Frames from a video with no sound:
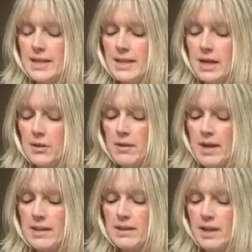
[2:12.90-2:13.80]
Leo,
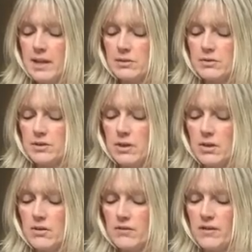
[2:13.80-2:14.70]
eighth house
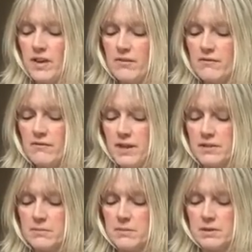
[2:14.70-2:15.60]
of
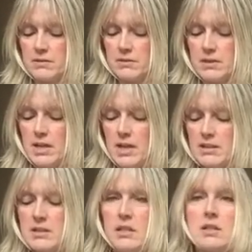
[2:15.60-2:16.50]
investment,
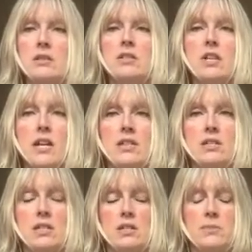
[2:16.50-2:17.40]
sudden
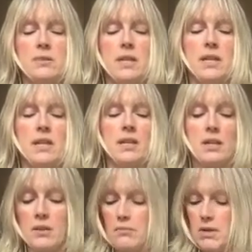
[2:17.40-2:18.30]
changes, particularly in
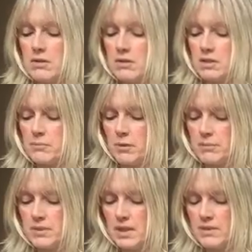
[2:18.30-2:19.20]
community
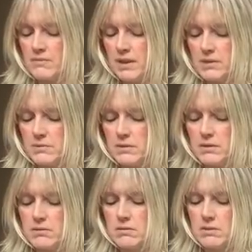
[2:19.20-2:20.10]
property and
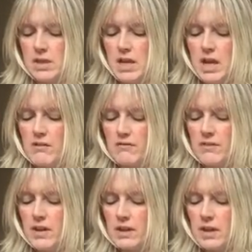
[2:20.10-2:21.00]
investment.
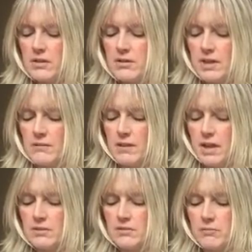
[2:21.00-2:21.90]
Virgo, seventh
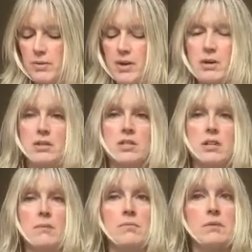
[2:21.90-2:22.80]
house of
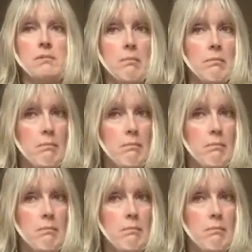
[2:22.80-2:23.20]
partnerships.